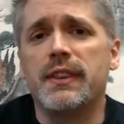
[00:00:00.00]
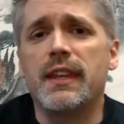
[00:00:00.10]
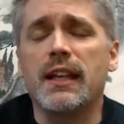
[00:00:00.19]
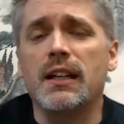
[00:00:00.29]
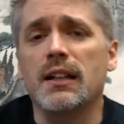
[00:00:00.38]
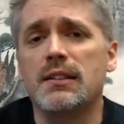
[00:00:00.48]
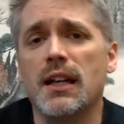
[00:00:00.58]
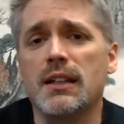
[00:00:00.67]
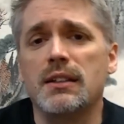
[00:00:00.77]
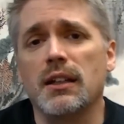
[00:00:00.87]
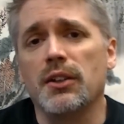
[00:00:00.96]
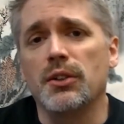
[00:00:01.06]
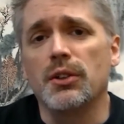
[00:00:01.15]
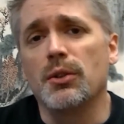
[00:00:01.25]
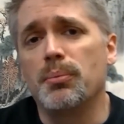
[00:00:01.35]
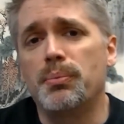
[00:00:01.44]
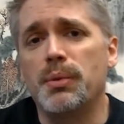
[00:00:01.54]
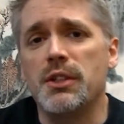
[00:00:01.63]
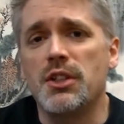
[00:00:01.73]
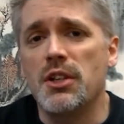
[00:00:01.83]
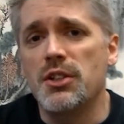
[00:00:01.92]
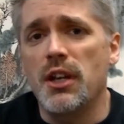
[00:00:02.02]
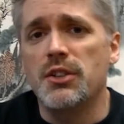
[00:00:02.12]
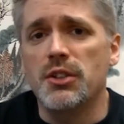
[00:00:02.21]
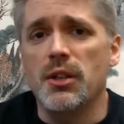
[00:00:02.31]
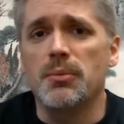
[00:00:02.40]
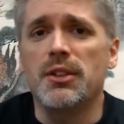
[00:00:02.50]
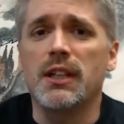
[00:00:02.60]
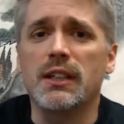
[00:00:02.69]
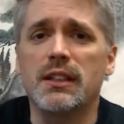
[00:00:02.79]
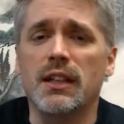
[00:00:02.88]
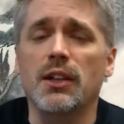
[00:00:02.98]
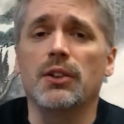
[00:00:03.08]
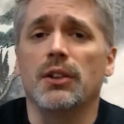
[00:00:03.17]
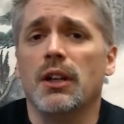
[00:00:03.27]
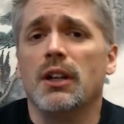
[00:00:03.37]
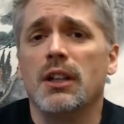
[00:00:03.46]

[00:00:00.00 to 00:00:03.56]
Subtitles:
They contact the other BJJ gyms, they get together,